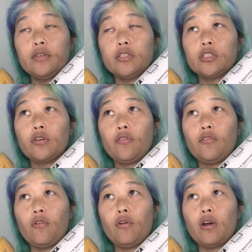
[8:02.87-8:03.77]
is
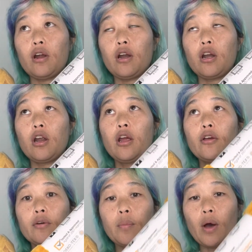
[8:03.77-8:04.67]
for
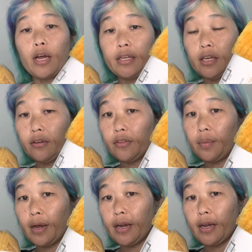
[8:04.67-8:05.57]
the body of the
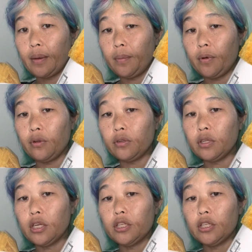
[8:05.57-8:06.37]
pineapple.